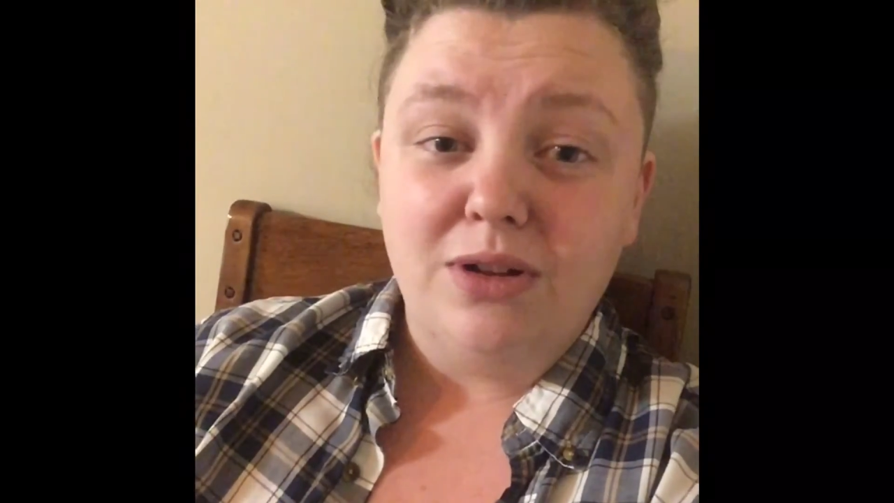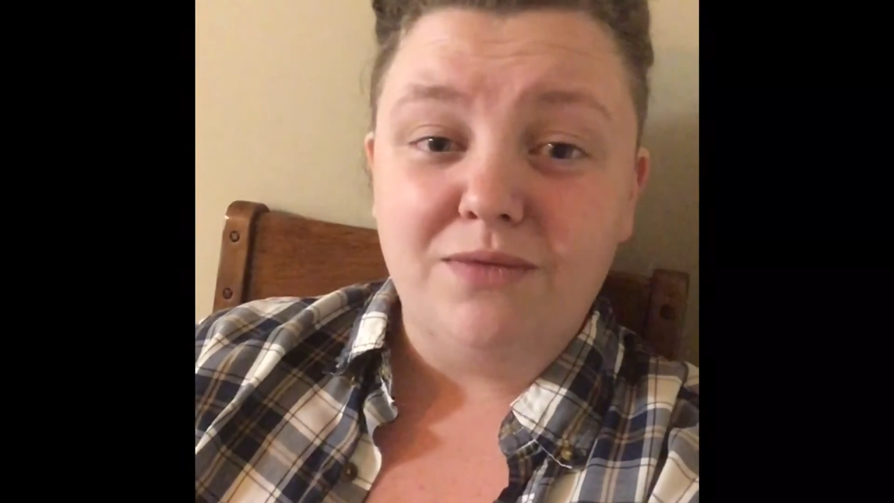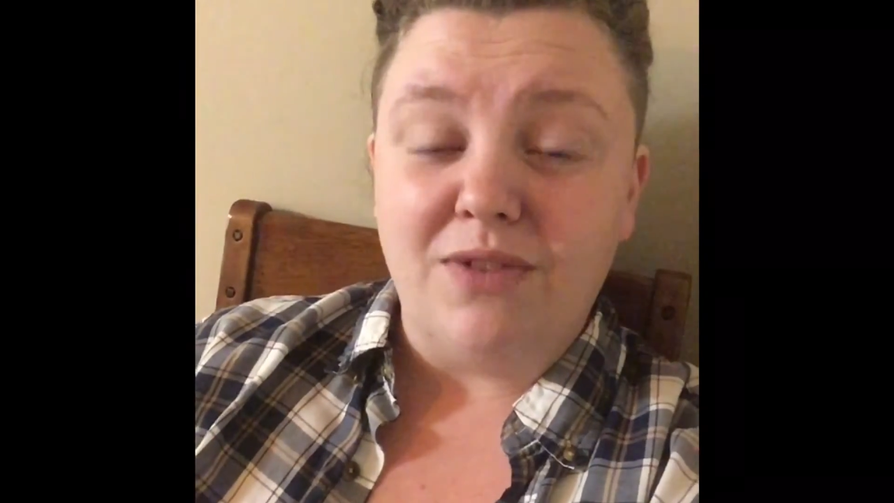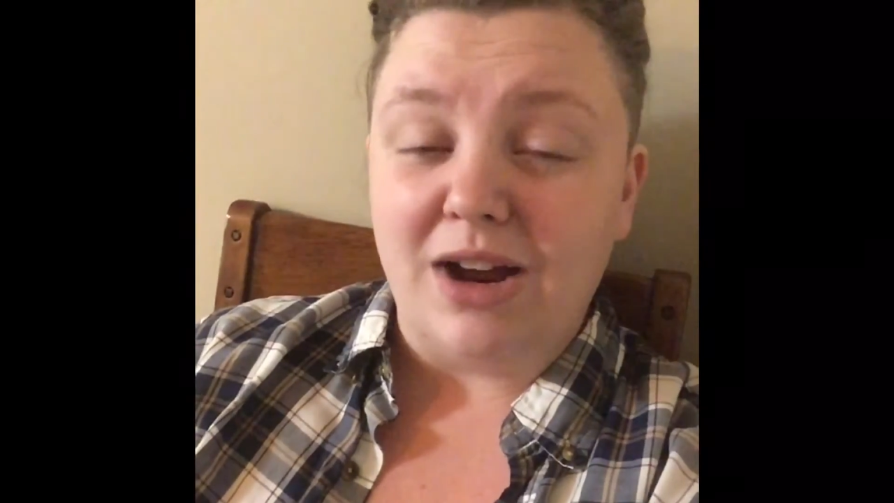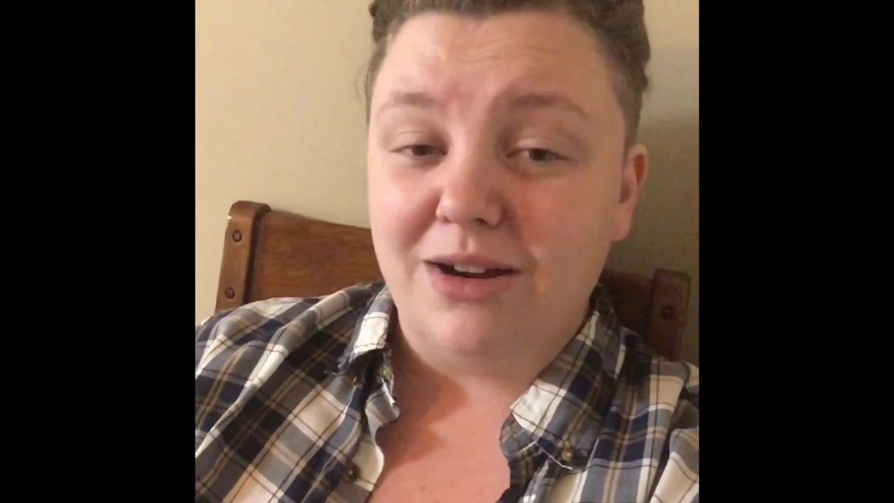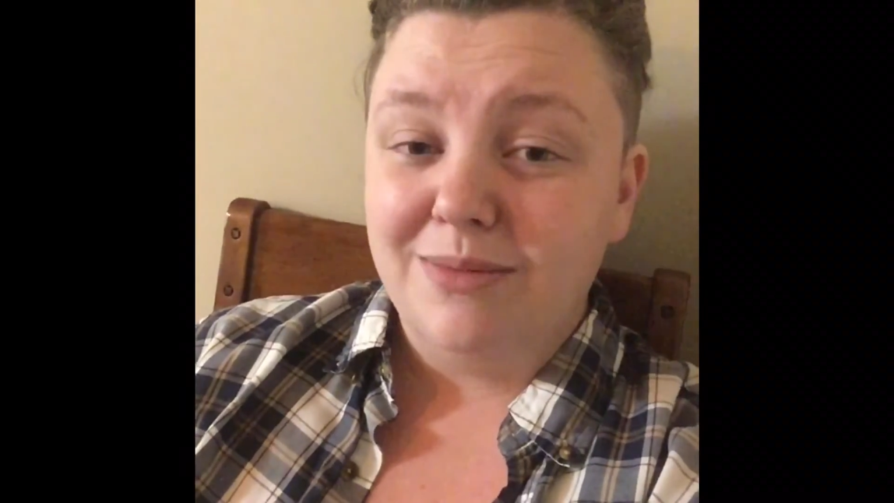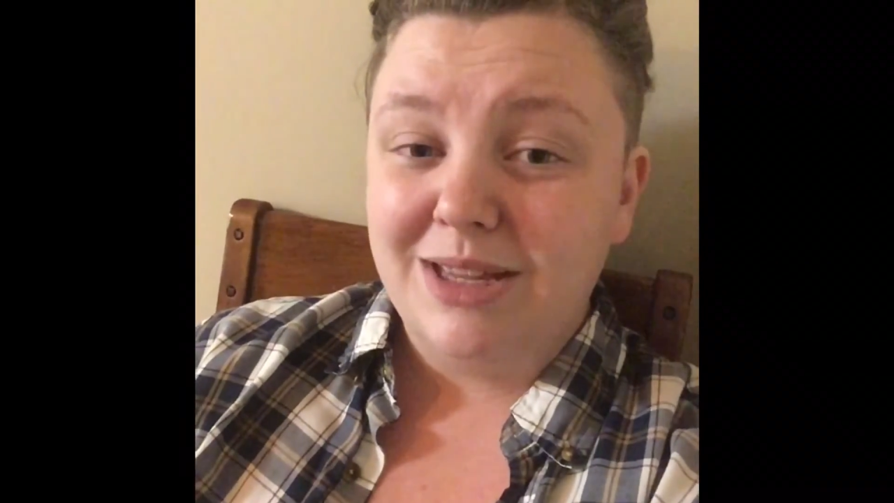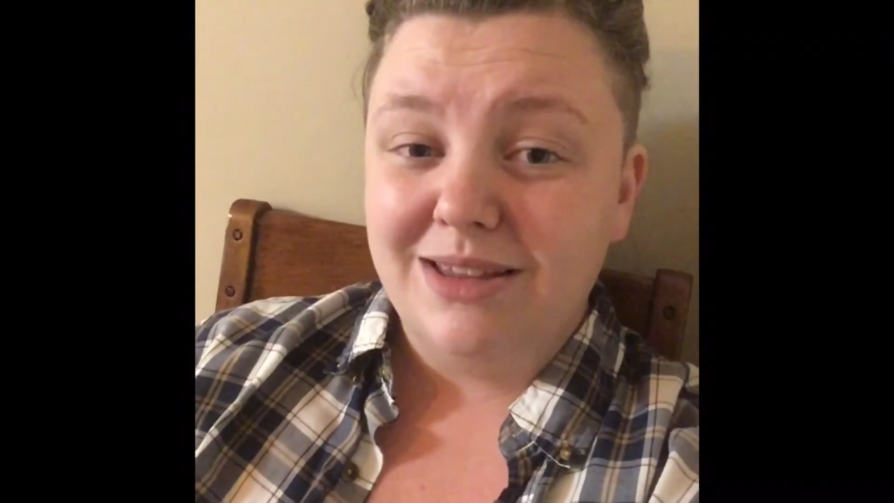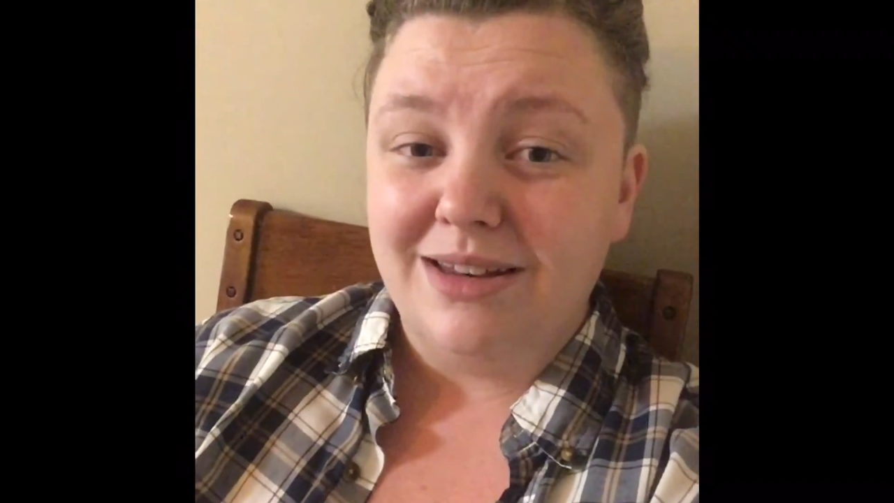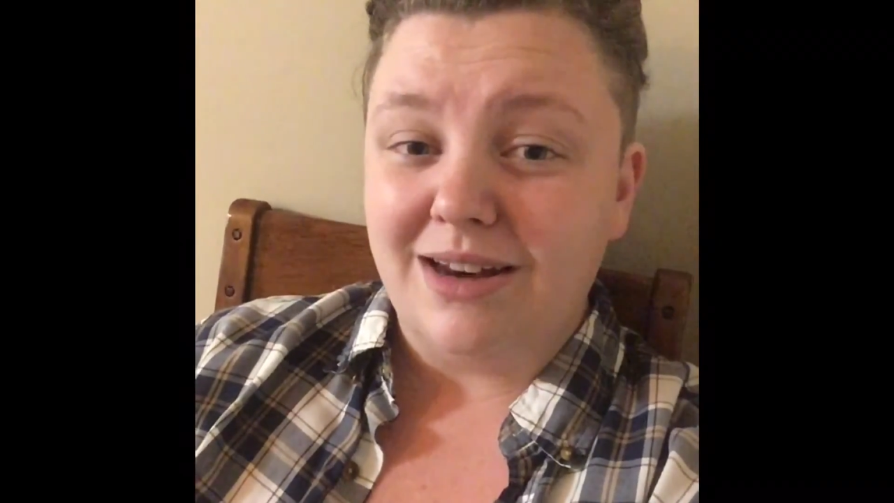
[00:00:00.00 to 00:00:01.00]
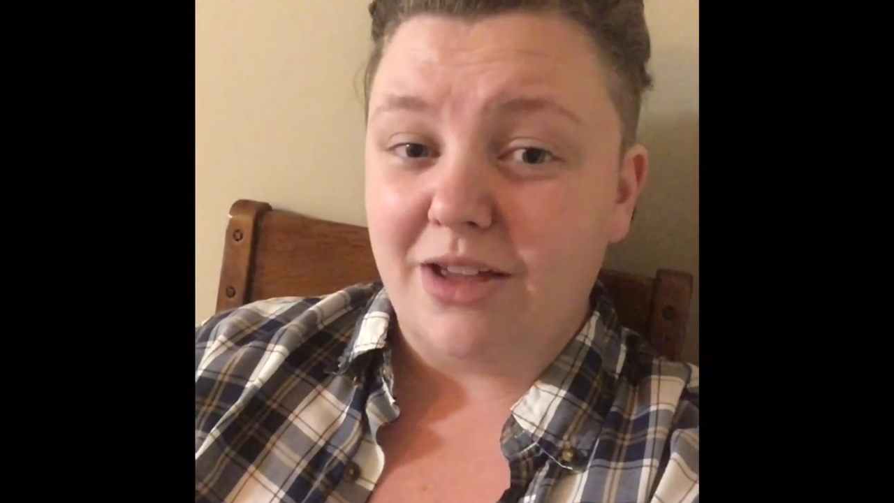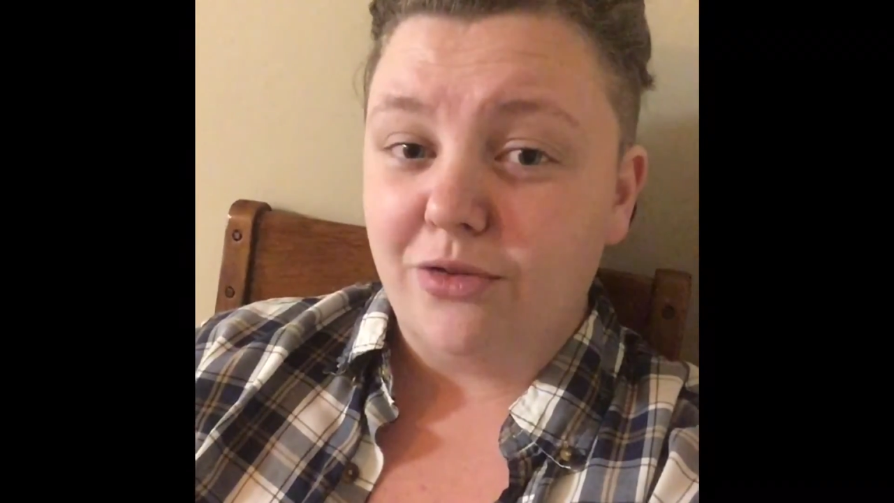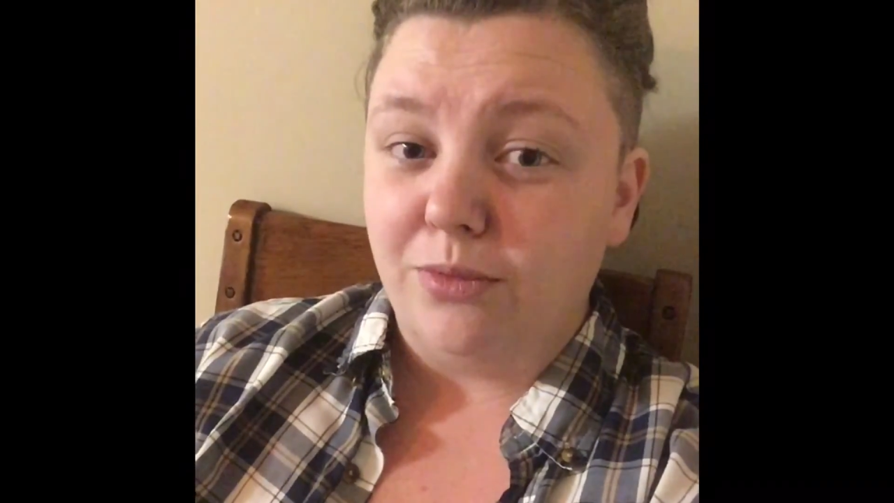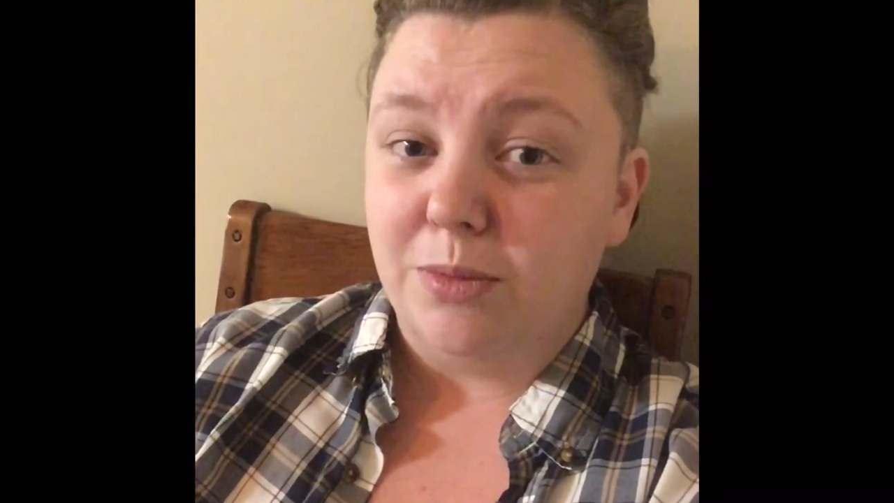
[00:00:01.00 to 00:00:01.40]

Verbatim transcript: environment that Nashville